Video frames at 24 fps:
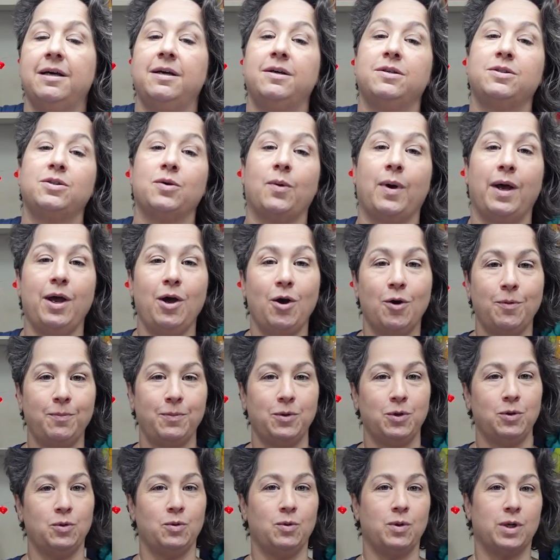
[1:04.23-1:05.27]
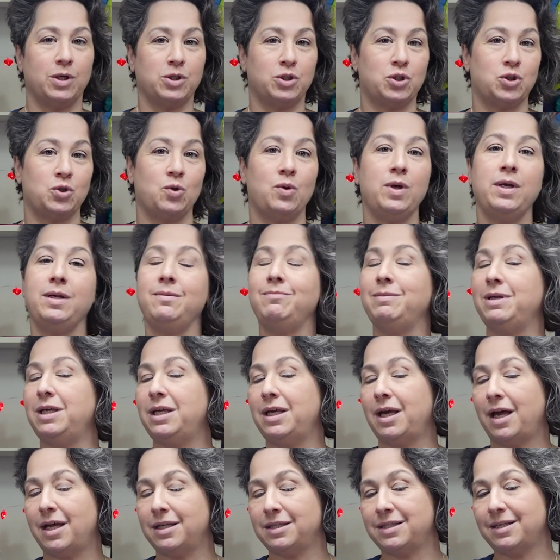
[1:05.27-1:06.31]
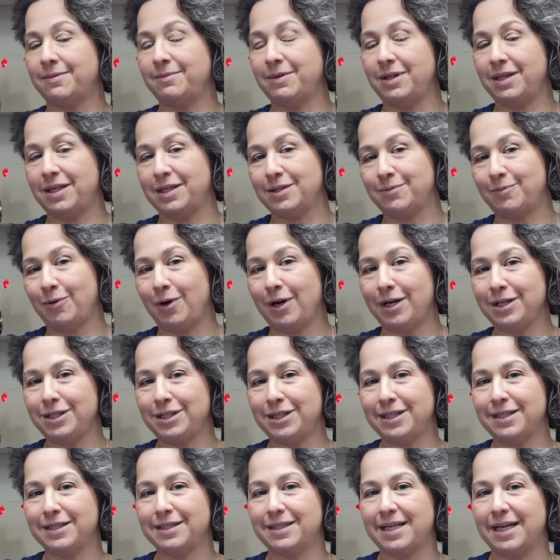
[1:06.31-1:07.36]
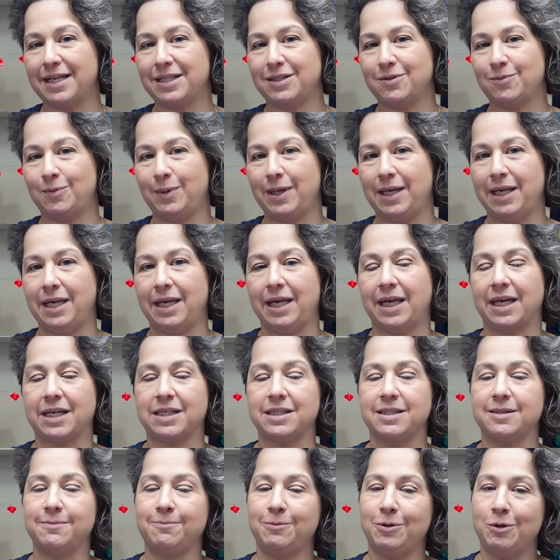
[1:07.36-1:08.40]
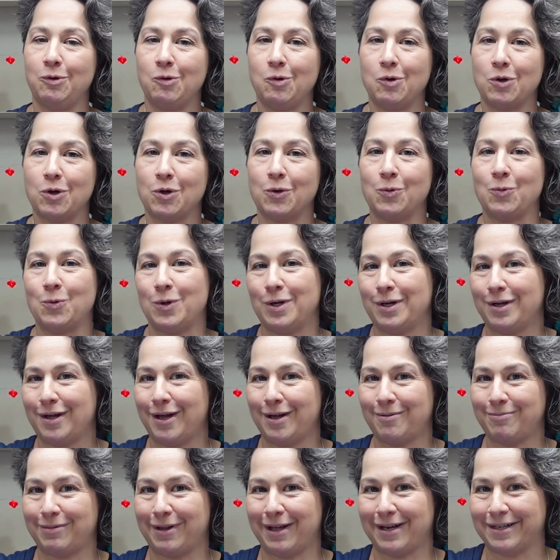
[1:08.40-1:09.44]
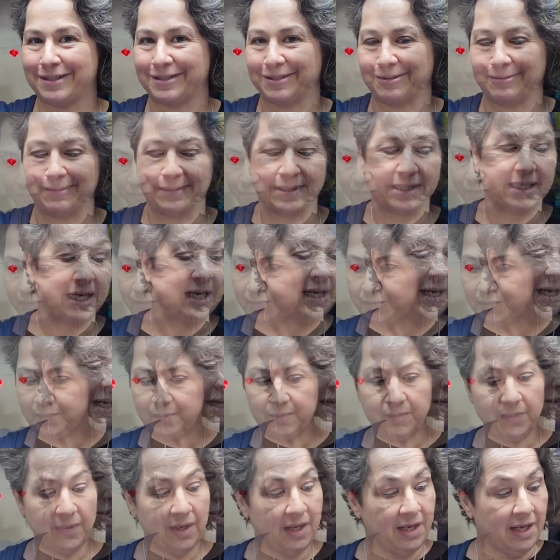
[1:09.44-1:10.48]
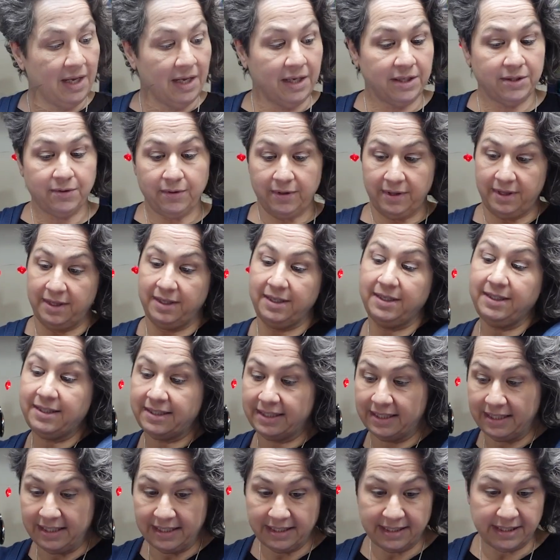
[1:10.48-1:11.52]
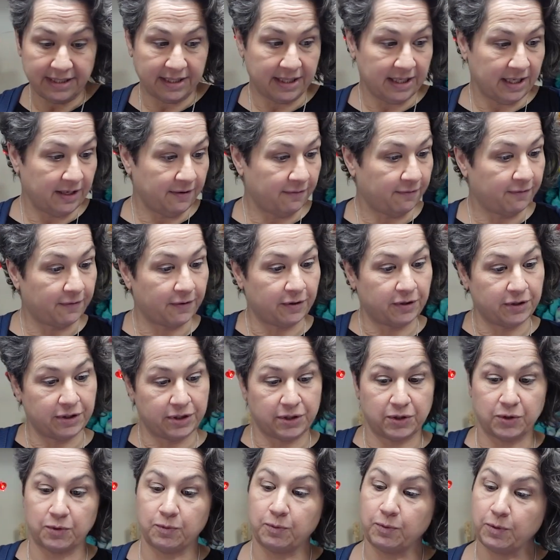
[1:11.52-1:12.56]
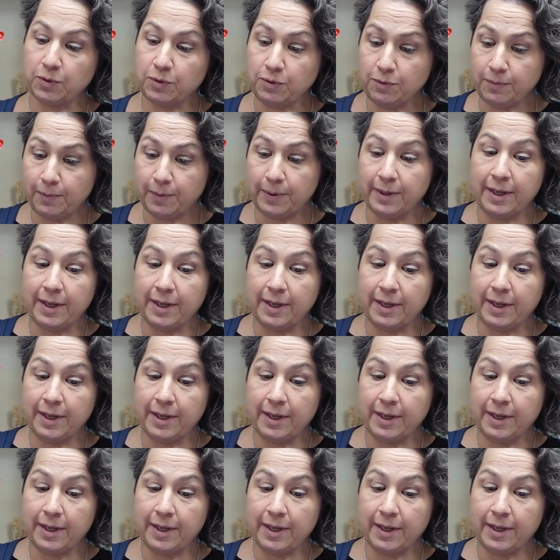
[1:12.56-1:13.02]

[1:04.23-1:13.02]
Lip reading: So I hope you join me on some of these projects as we explore Woodcut Blossoms. So this is the first group.